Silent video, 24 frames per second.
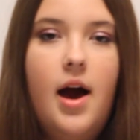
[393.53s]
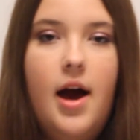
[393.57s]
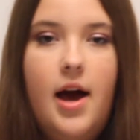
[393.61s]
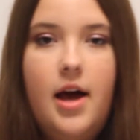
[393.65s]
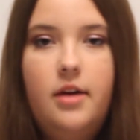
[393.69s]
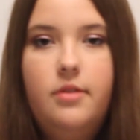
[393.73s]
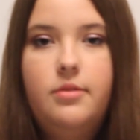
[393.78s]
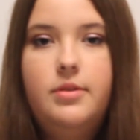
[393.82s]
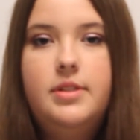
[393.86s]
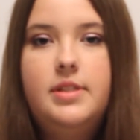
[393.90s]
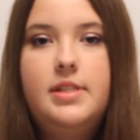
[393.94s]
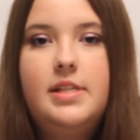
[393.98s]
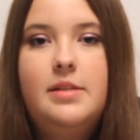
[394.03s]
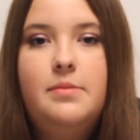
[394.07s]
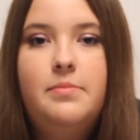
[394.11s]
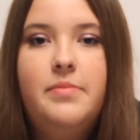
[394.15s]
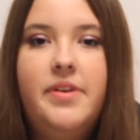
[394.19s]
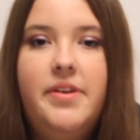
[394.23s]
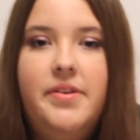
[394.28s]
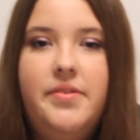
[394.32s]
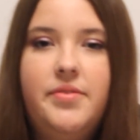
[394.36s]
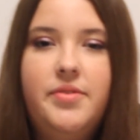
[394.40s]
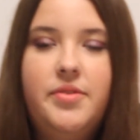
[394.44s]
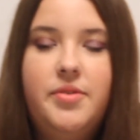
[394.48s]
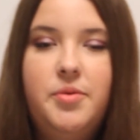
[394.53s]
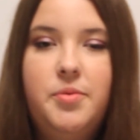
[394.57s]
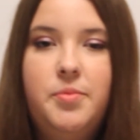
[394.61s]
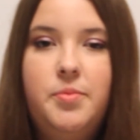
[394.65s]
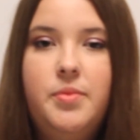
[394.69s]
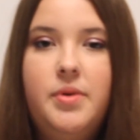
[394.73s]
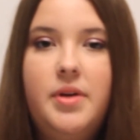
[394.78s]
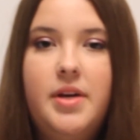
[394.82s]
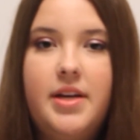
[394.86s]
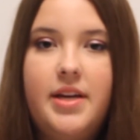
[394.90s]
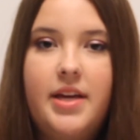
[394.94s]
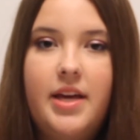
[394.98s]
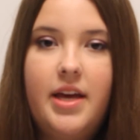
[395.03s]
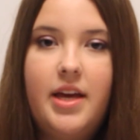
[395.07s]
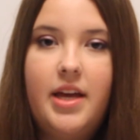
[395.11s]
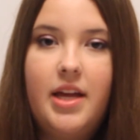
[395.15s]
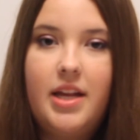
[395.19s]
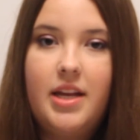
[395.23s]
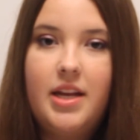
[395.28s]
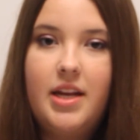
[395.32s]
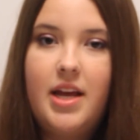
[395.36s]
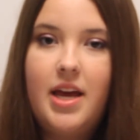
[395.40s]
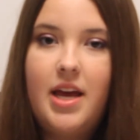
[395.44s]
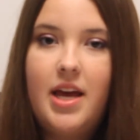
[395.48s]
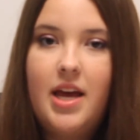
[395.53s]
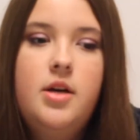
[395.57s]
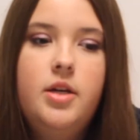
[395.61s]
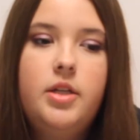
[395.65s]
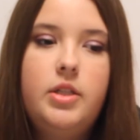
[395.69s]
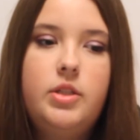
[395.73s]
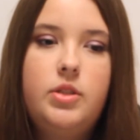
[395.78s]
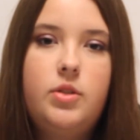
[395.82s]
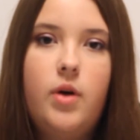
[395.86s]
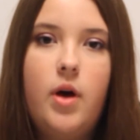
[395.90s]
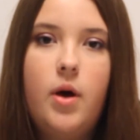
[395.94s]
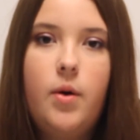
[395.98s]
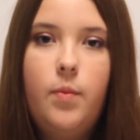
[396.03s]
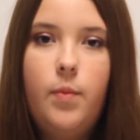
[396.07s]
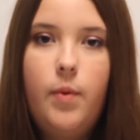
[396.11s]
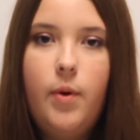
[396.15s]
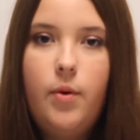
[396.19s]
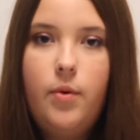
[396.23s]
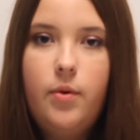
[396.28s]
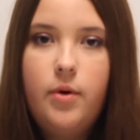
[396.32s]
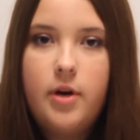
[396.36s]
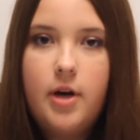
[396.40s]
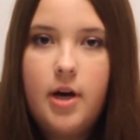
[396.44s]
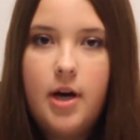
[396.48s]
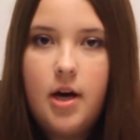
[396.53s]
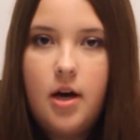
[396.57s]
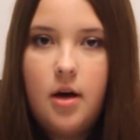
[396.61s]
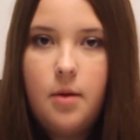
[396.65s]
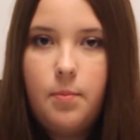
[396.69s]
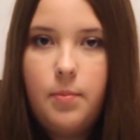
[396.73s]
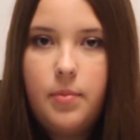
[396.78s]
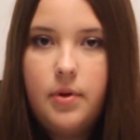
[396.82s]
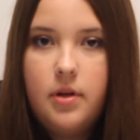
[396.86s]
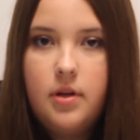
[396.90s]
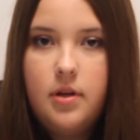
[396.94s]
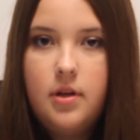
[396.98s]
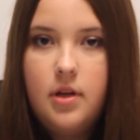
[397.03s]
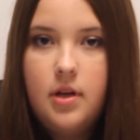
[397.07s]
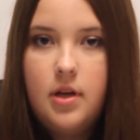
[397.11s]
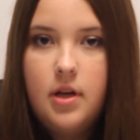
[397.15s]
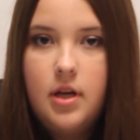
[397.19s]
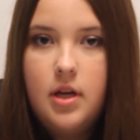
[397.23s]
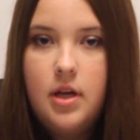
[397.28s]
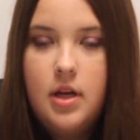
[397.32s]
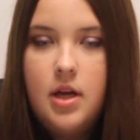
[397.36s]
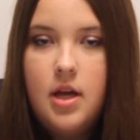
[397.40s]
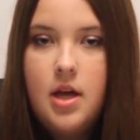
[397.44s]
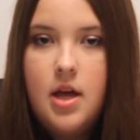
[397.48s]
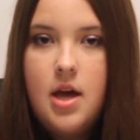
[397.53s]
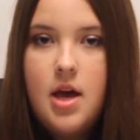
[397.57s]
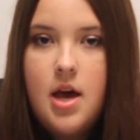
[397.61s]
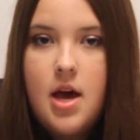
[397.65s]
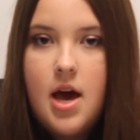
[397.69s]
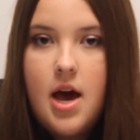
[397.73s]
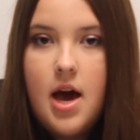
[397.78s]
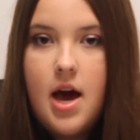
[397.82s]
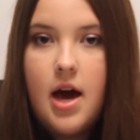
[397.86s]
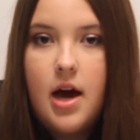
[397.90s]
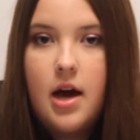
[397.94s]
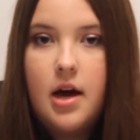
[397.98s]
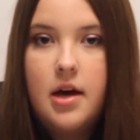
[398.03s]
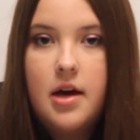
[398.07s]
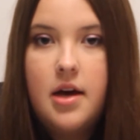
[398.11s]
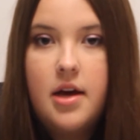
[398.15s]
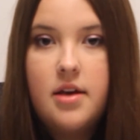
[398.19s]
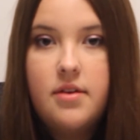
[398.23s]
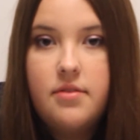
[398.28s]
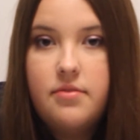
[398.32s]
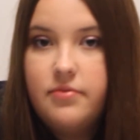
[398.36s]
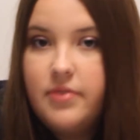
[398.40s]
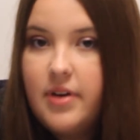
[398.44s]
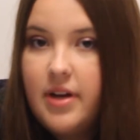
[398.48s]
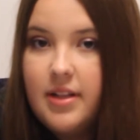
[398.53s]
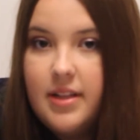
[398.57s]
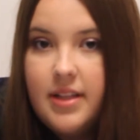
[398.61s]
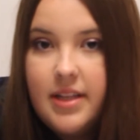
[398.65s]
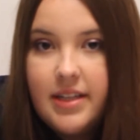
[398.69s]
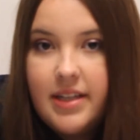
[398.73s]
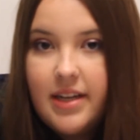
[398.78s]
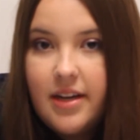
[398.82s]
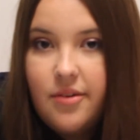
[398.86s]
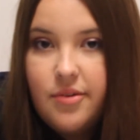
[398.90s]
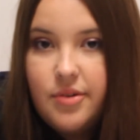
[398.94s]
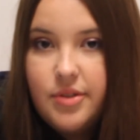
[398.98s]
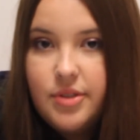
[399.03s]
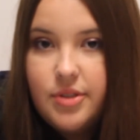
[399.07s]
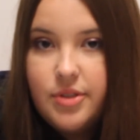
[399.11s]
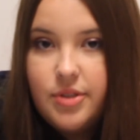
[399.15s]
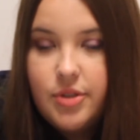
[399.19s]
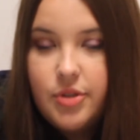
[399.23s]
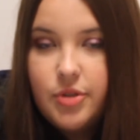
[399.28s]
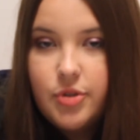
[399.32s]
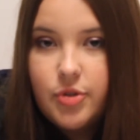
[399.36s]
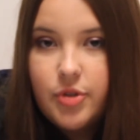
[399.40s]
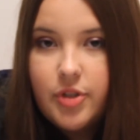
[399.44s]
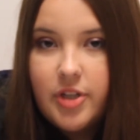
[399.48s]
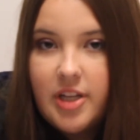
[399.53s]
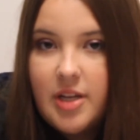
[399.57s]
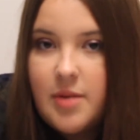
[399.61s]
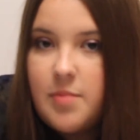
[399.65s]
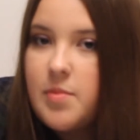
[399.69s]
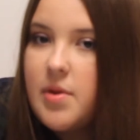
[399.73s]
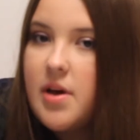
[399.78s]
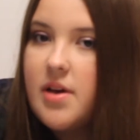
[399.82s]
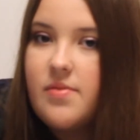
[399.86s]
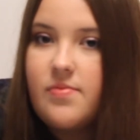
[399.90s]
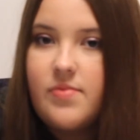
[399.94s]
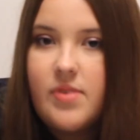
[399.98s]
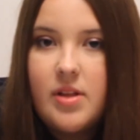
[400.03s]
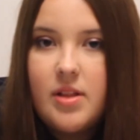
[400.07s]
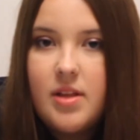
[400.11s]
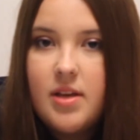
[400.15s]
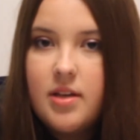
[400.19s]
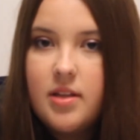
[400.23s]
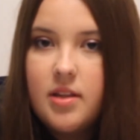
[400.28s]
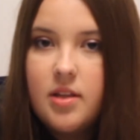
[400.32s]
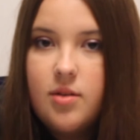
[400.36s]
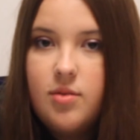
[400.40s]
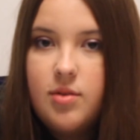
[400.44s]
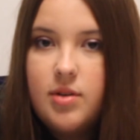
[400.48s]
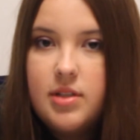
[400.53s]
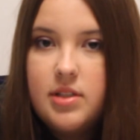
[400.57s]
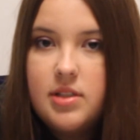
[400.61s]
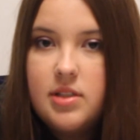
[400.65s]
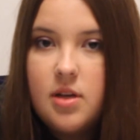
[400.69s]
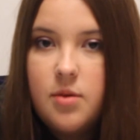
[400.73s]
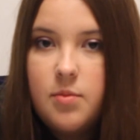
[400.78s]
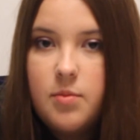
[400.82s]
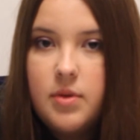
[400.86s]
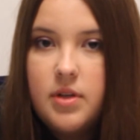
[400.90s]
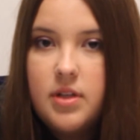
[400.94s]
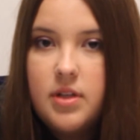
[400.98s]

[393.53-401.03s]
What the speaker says: I was in my room again, so I woke up. I felt like I was in a dream. I felt like there was